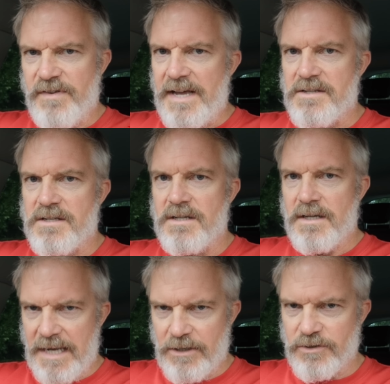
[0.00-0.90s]
invest,
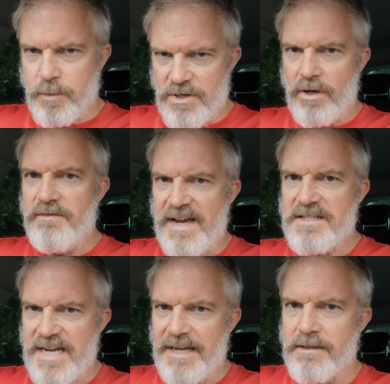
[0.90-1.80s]
else we're not
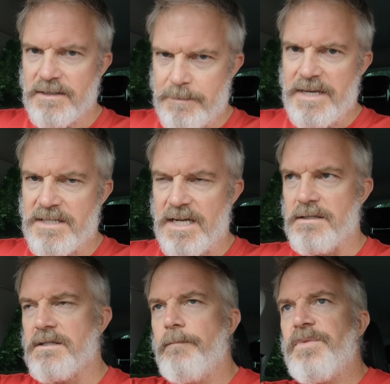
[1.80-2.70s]
invested. That makes
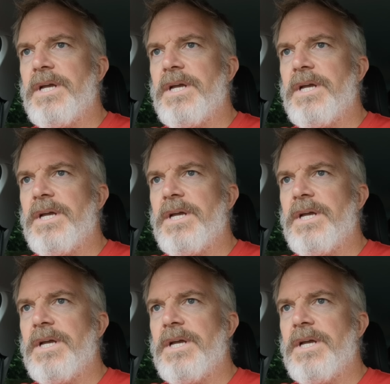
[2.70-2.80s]
sense.